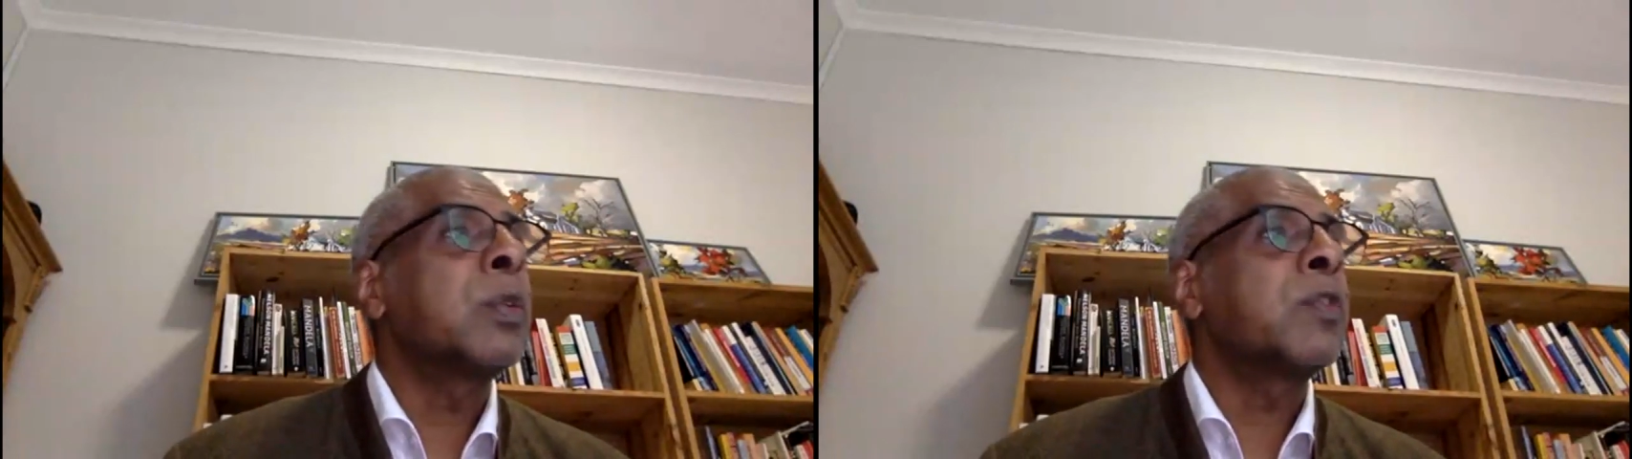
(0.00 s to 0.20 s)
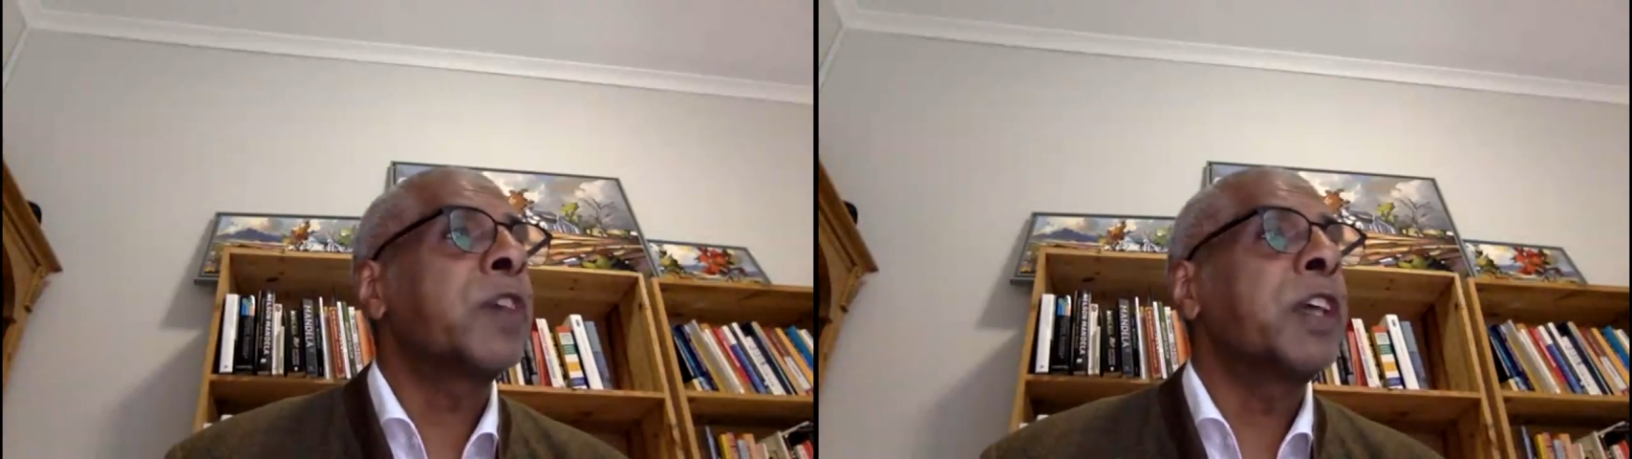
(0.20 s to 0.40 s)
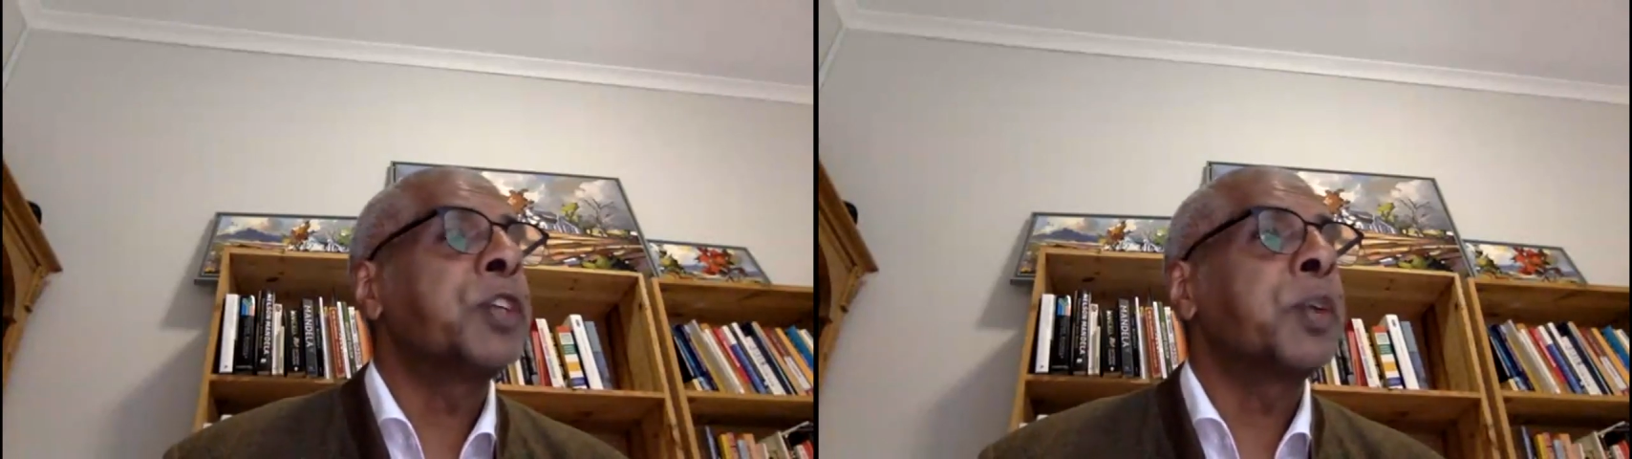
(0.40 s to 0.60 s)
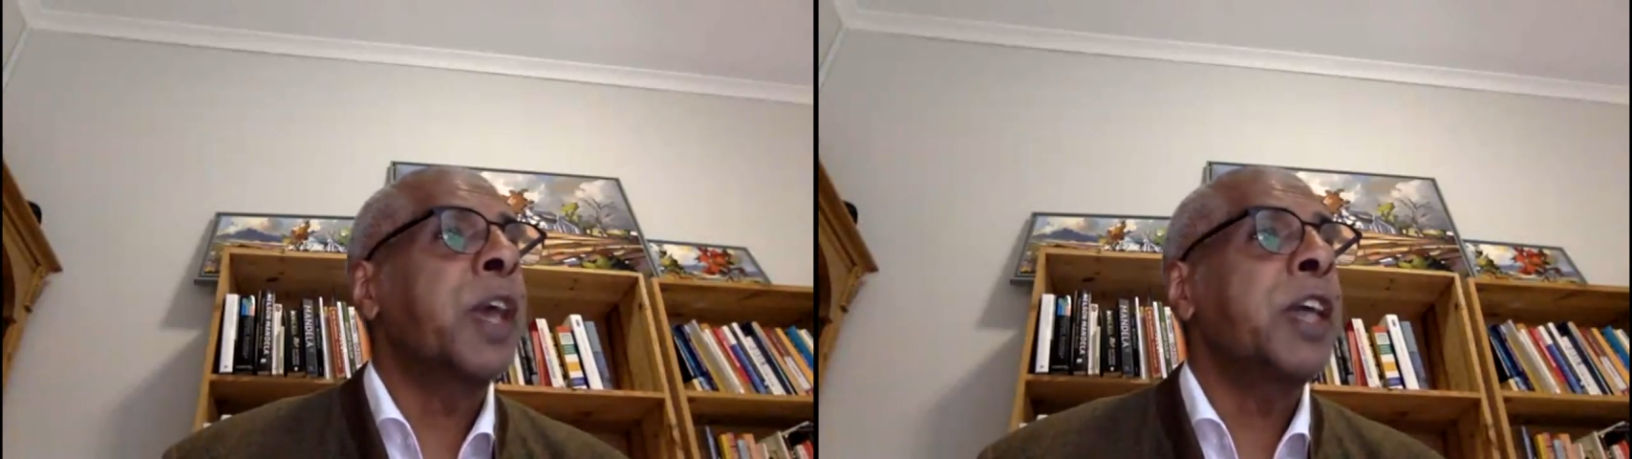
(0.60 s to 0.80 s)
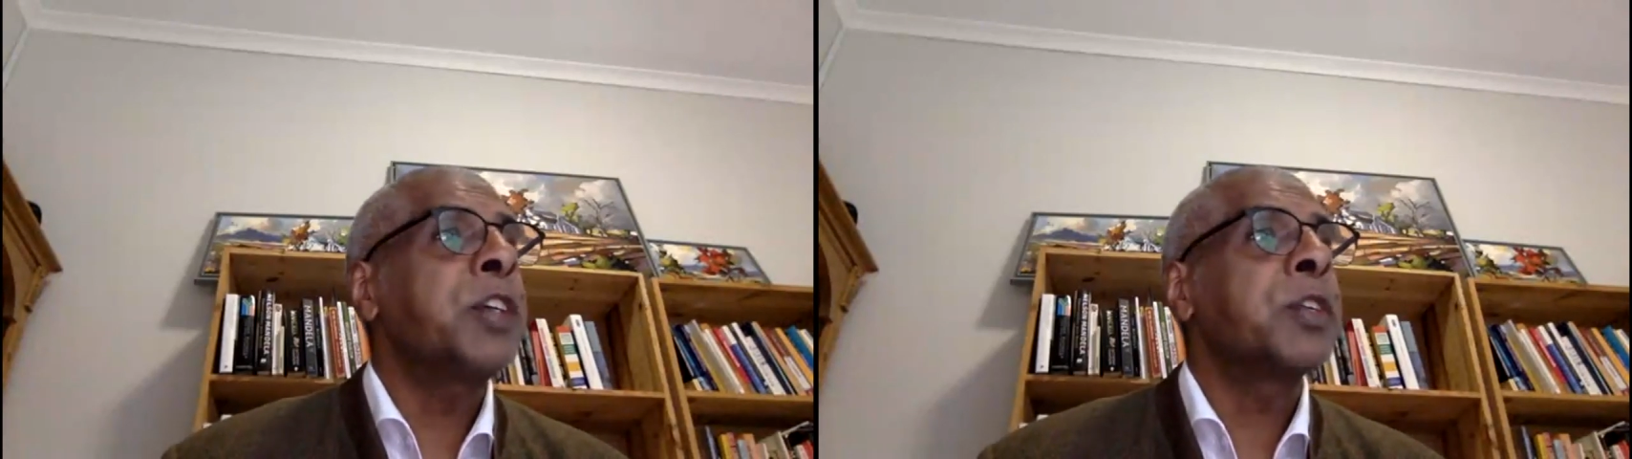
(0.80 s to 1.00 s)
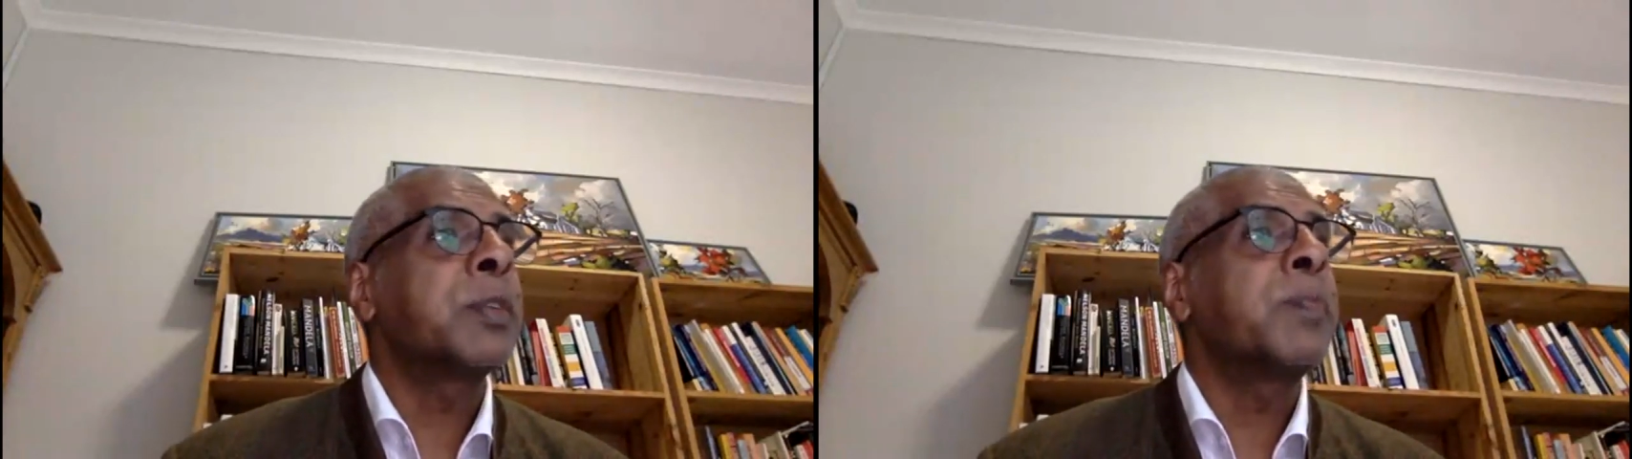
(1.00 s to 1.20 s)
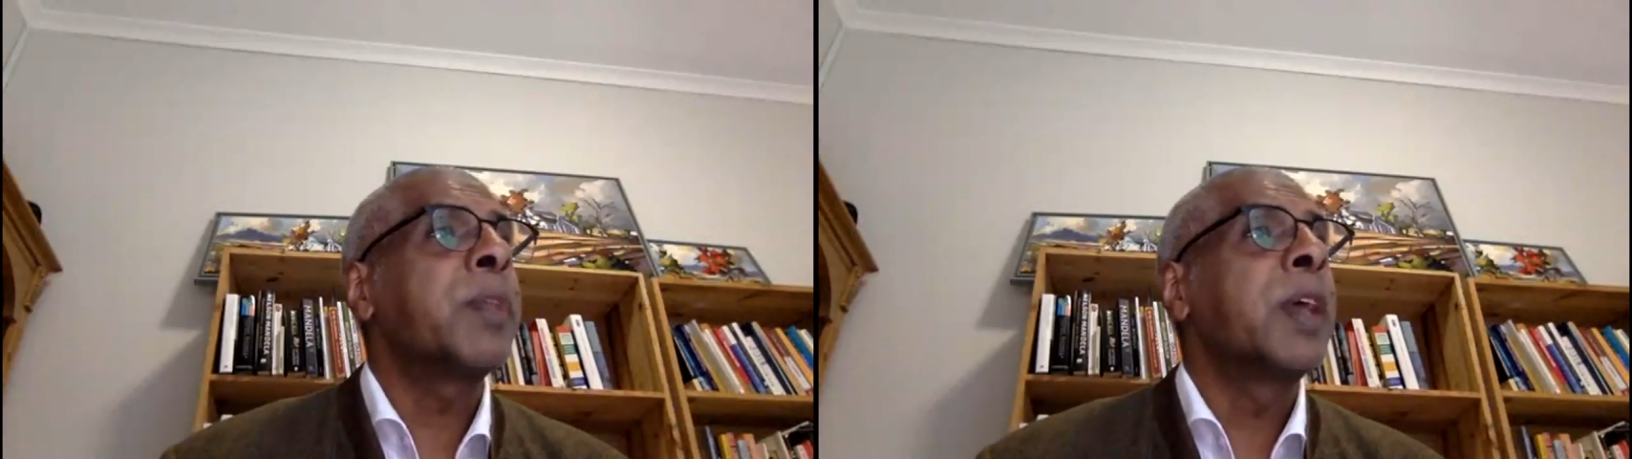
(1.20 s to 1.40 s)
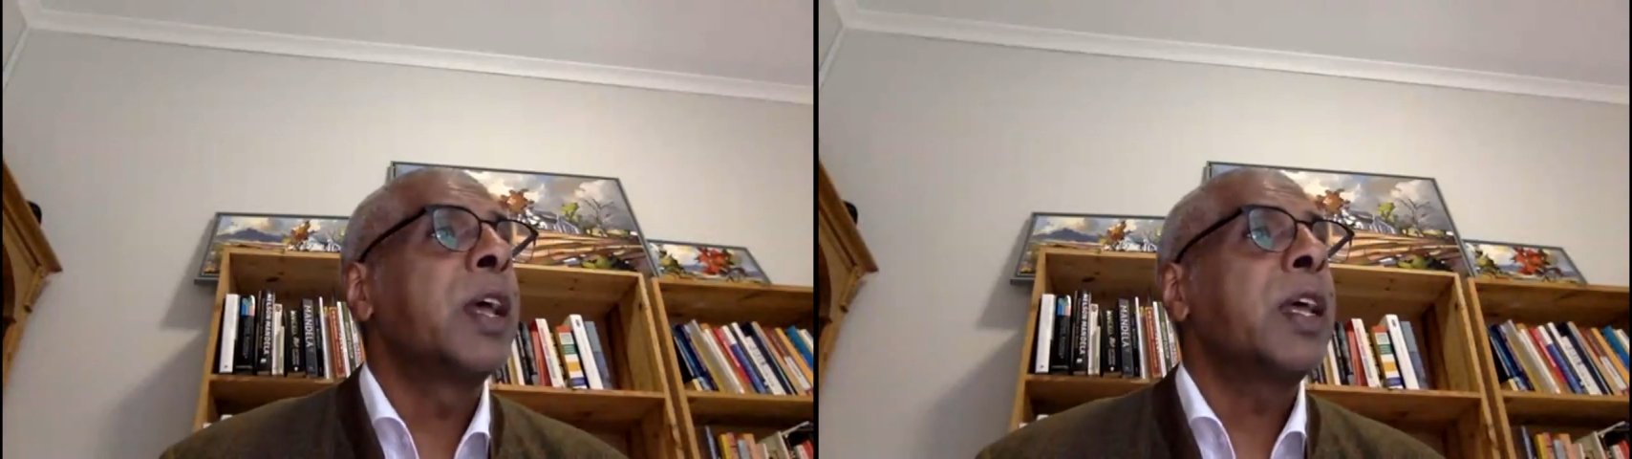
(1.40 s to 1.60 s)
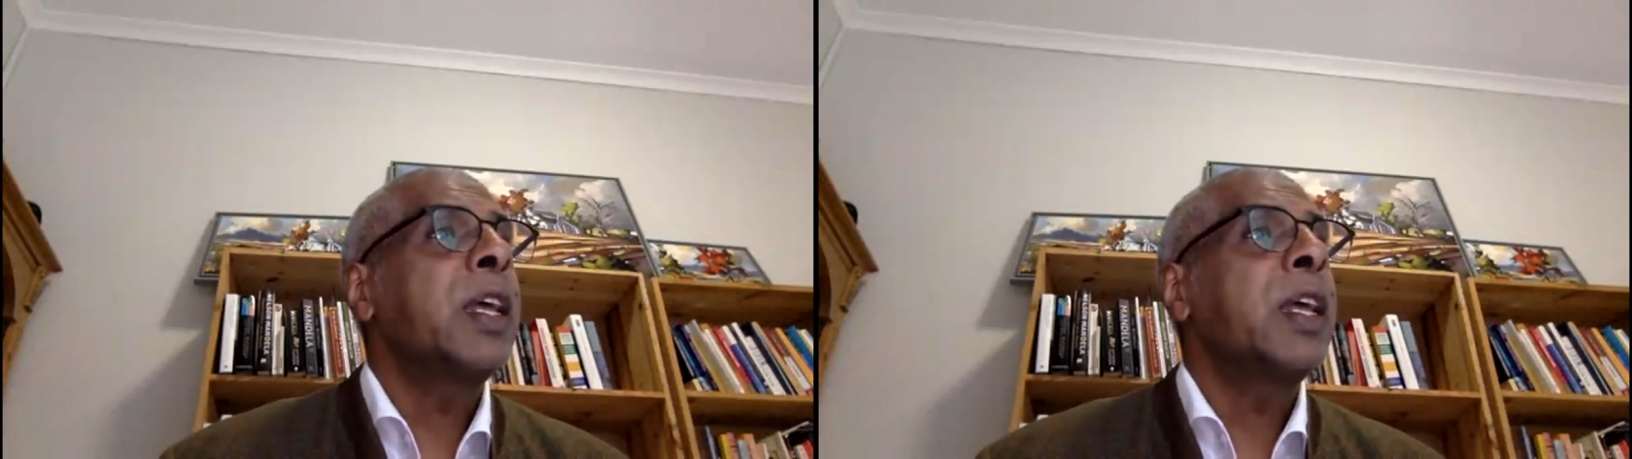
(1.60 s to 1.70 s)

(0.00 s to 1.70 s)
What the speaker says: role of education